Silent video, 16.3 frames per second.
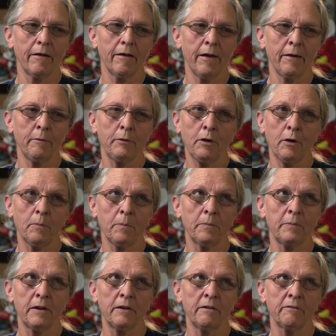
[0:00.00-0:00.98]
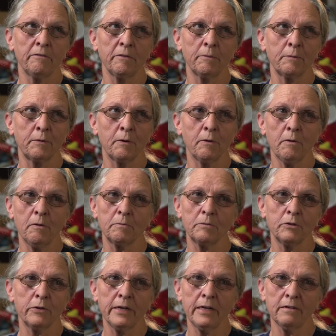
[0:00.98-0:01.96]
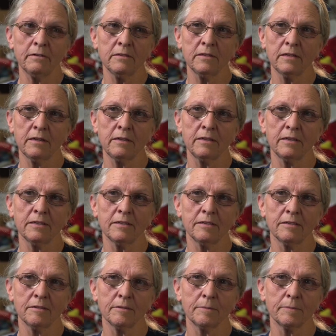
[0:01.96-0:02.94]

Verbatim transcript: I would hope none of them go home to a house like this.